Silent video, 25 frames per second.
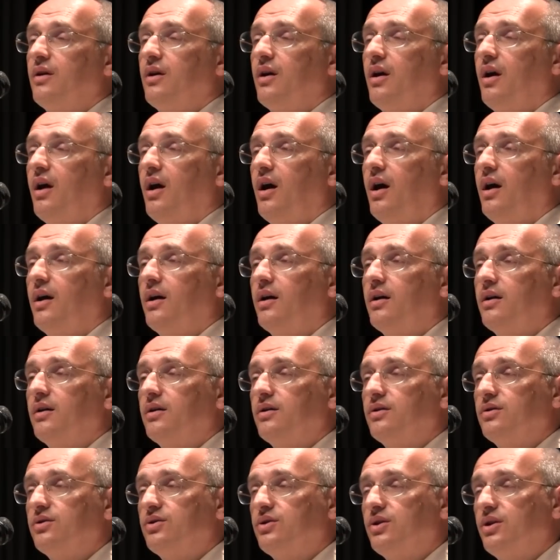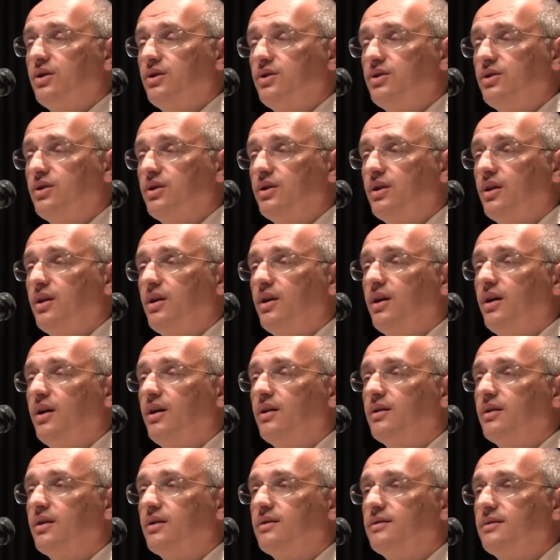The man is
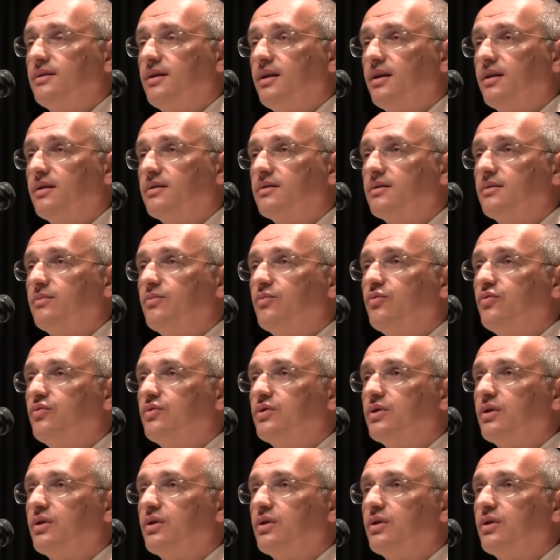will